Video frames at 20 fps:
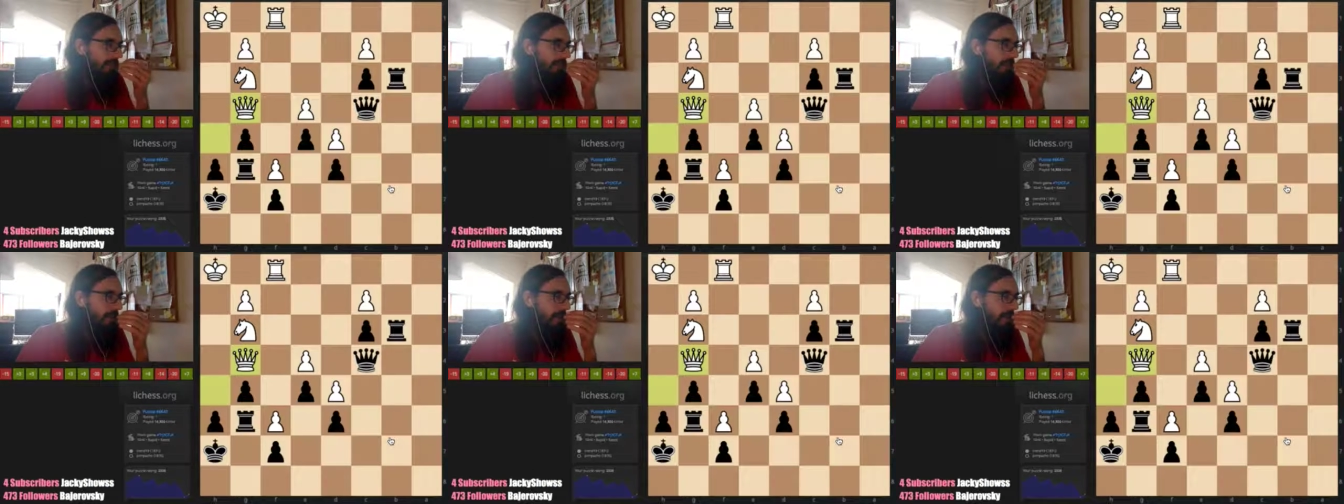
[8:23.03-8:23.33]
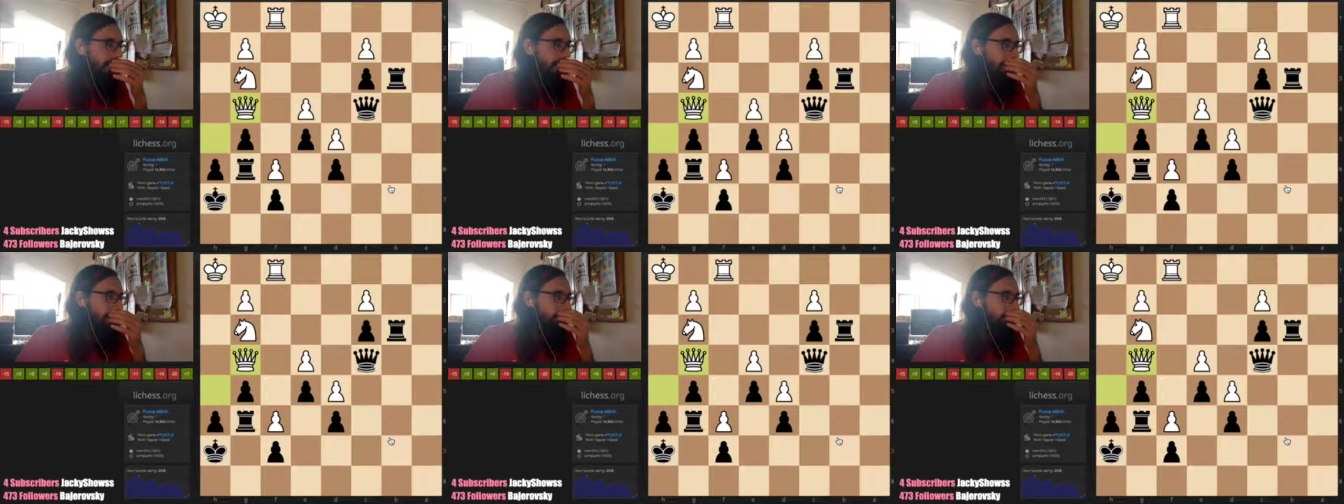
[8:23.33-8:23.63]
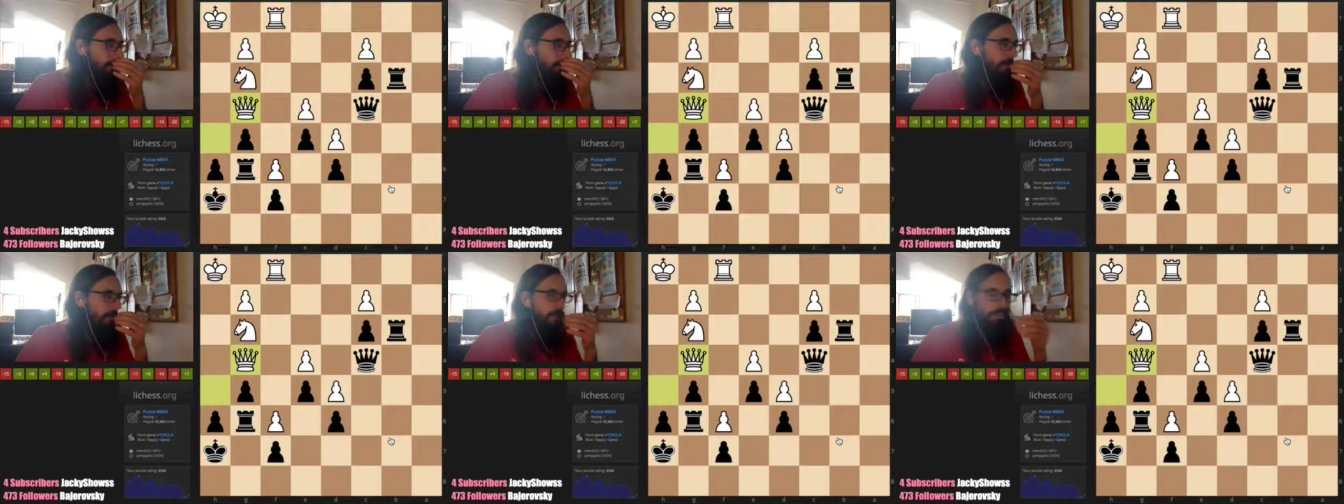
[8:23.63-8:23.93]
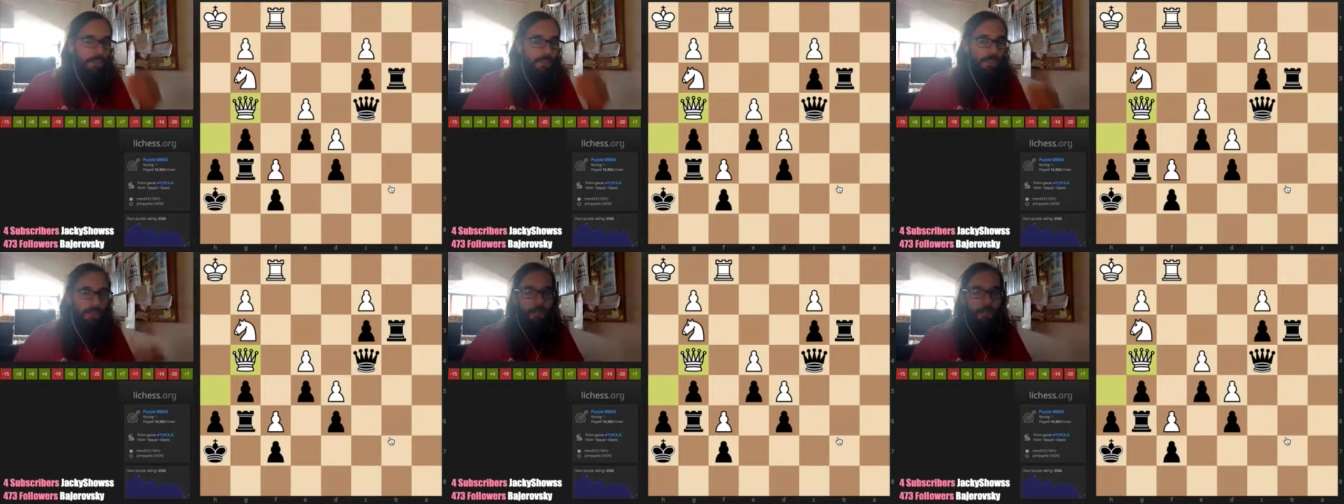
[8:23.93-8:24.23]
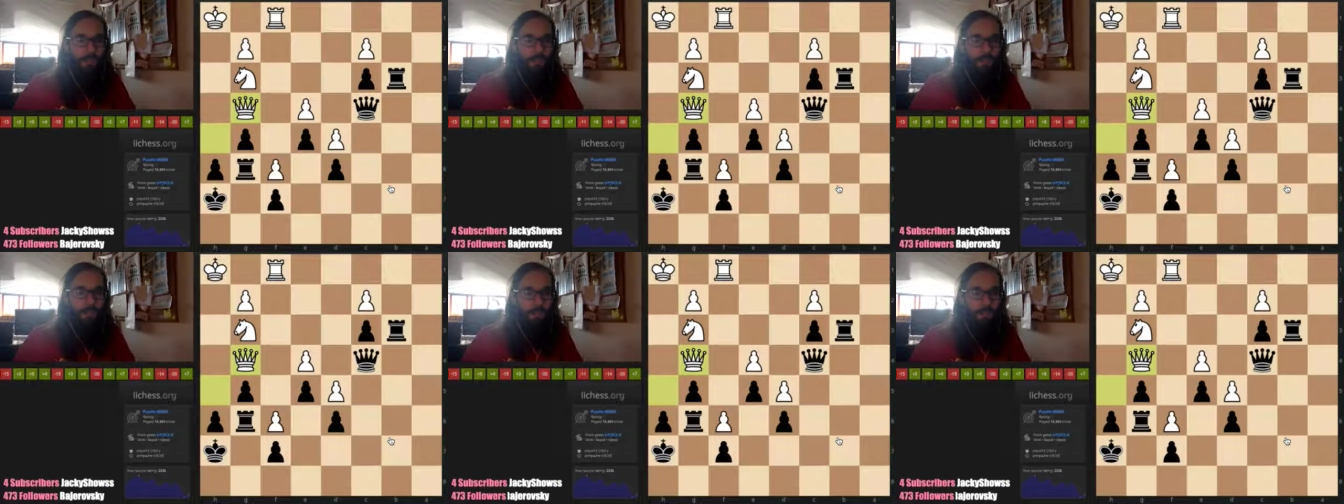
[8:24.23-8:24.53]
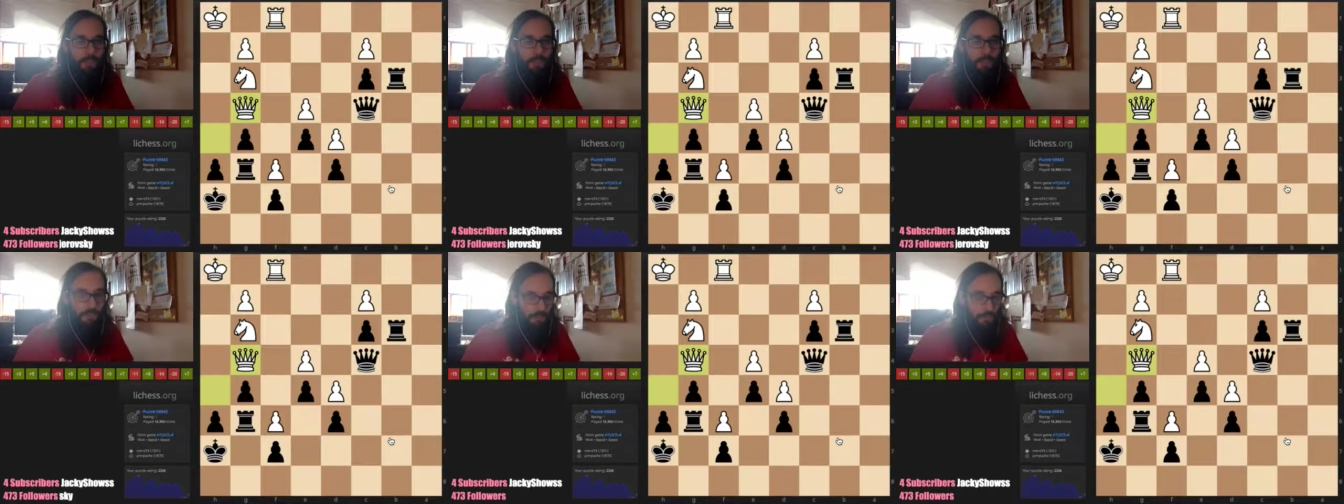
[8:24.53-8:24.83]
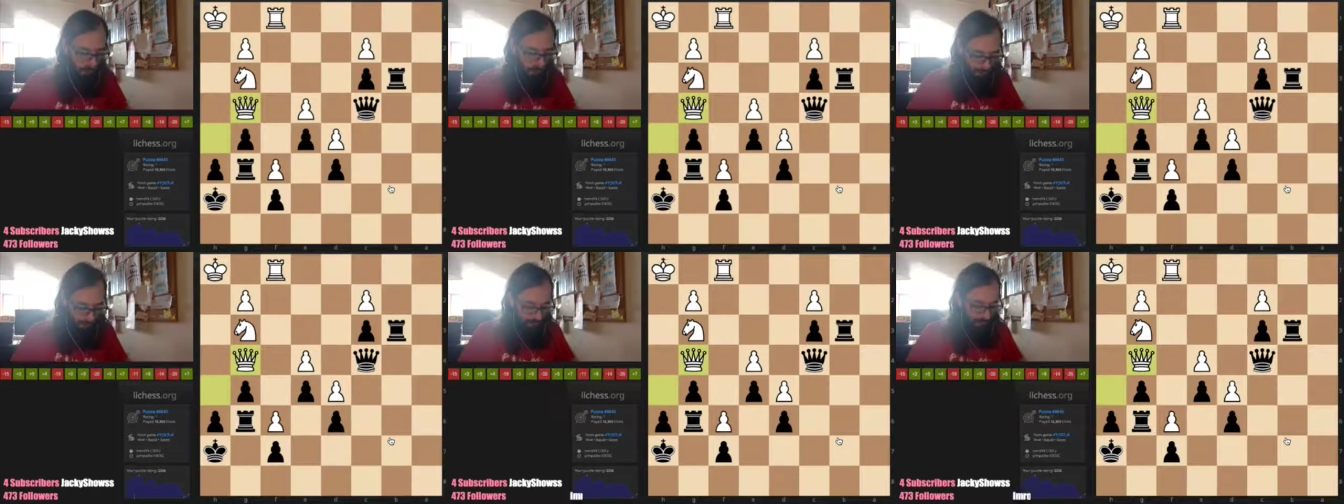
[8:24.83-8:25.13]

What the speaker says: Now I need to continue.